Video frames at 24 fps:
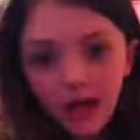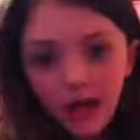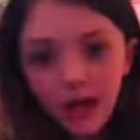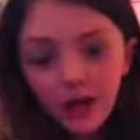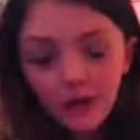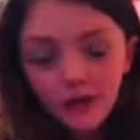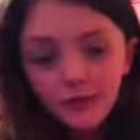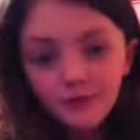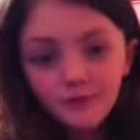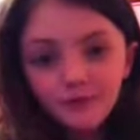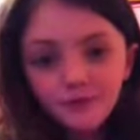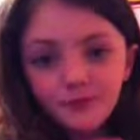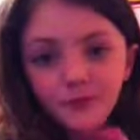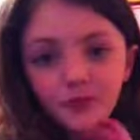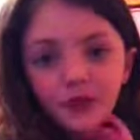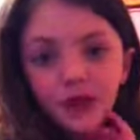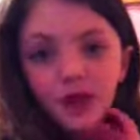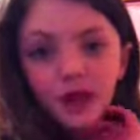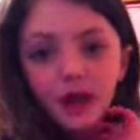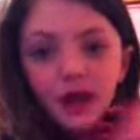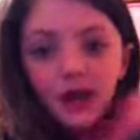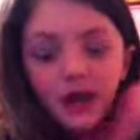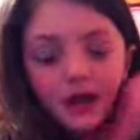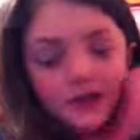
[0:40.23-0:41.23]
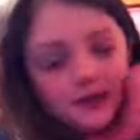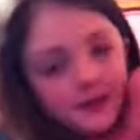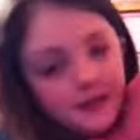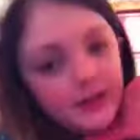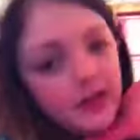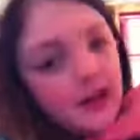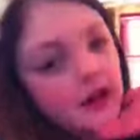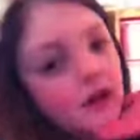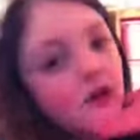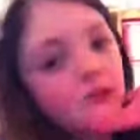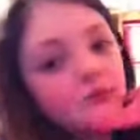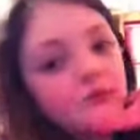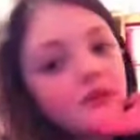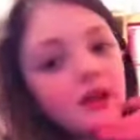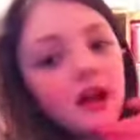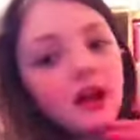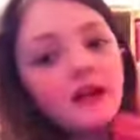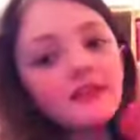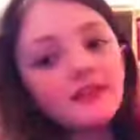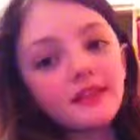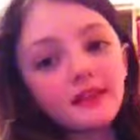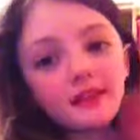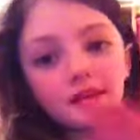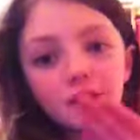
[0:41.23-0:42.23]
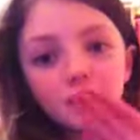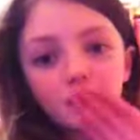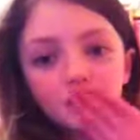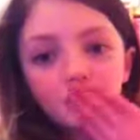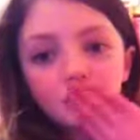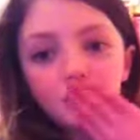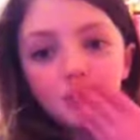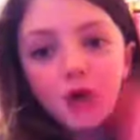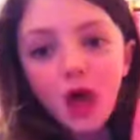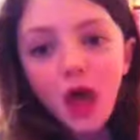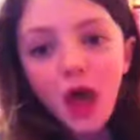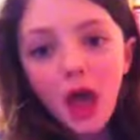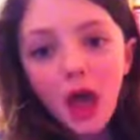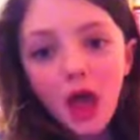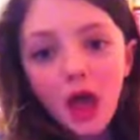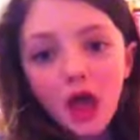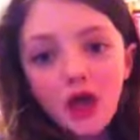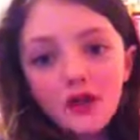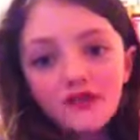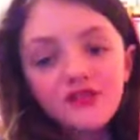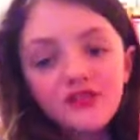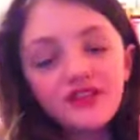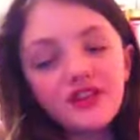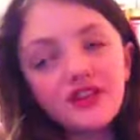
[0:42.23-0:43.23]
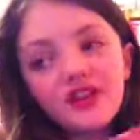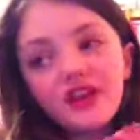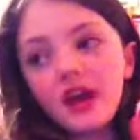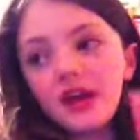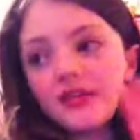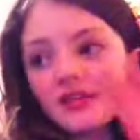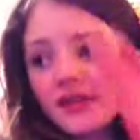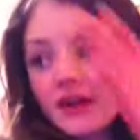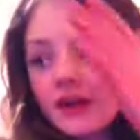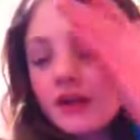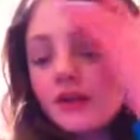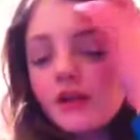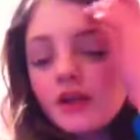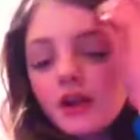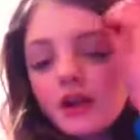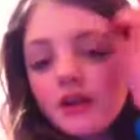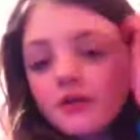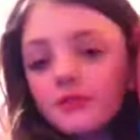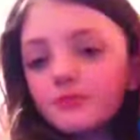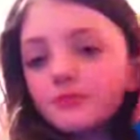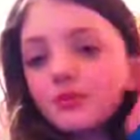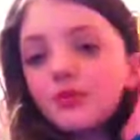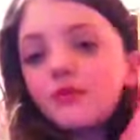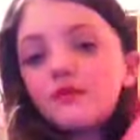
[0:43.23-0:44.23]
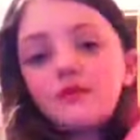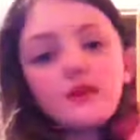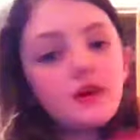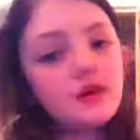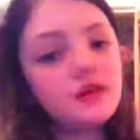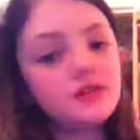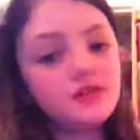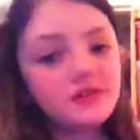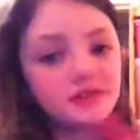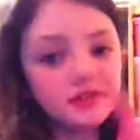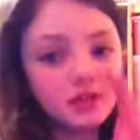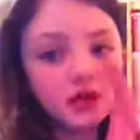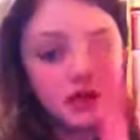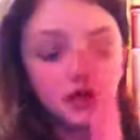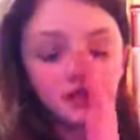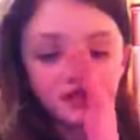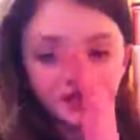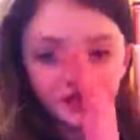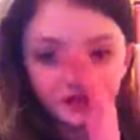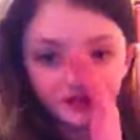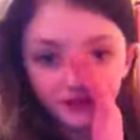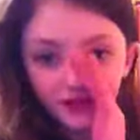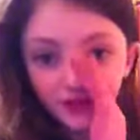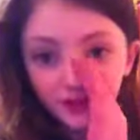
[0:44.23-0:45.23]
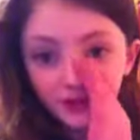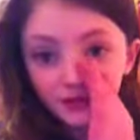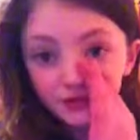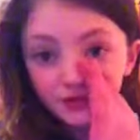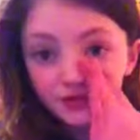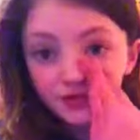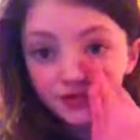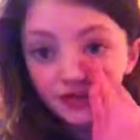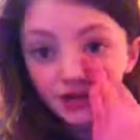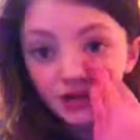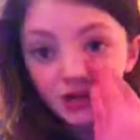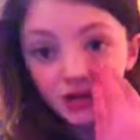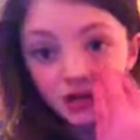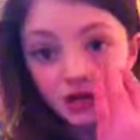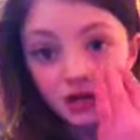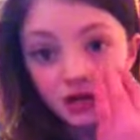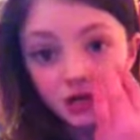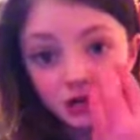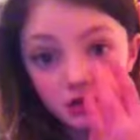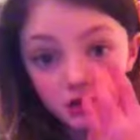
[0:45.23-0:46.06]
it out, and I hope you guys liked it. I think her profile is a video star.